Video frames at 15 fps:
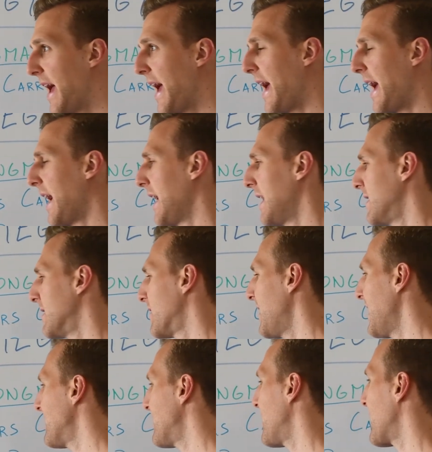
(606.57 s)
And
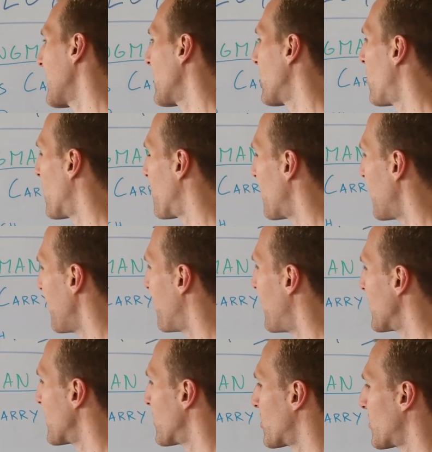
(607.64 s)
things that incorporate
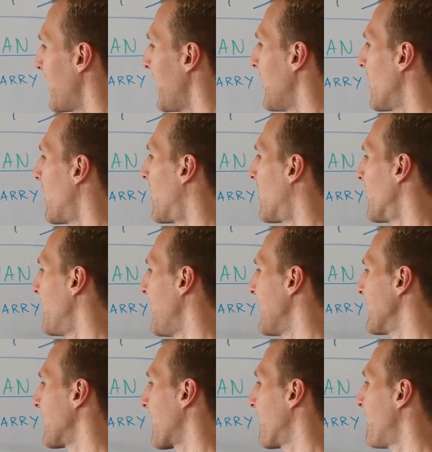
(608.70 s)
functional training are
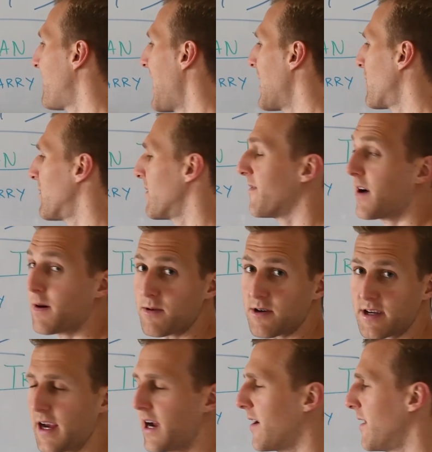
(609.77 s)
things like
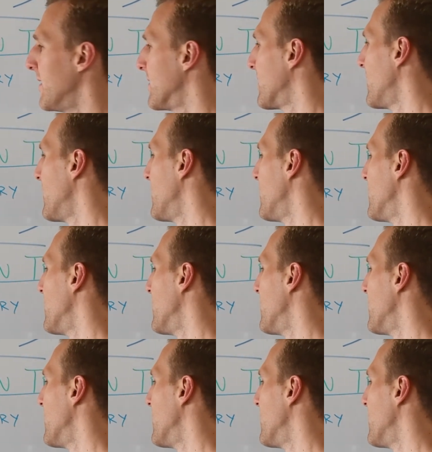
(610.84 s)
farmer's carries,